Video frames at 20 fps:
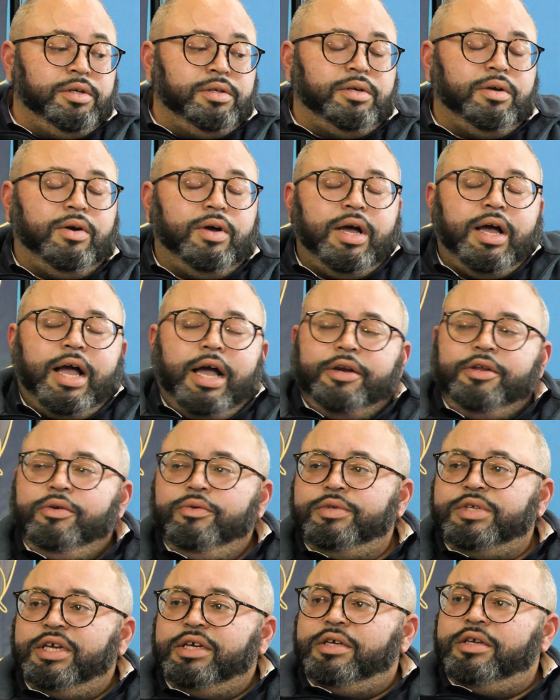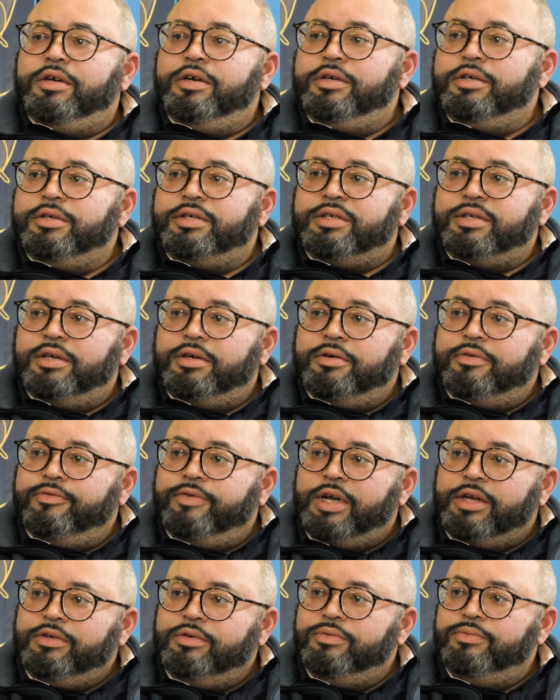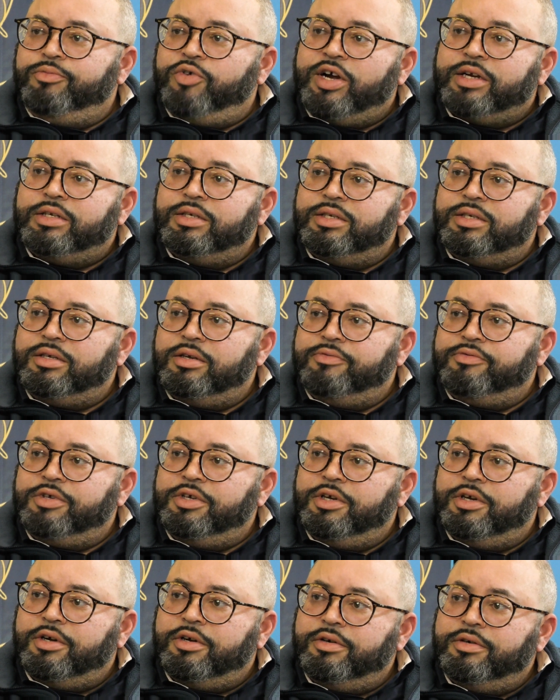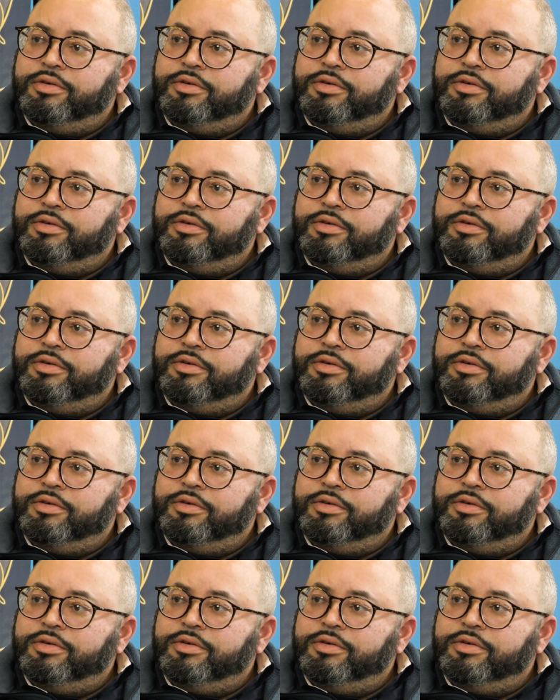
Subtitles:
So, how do you take care of yourself? How do you practice self care?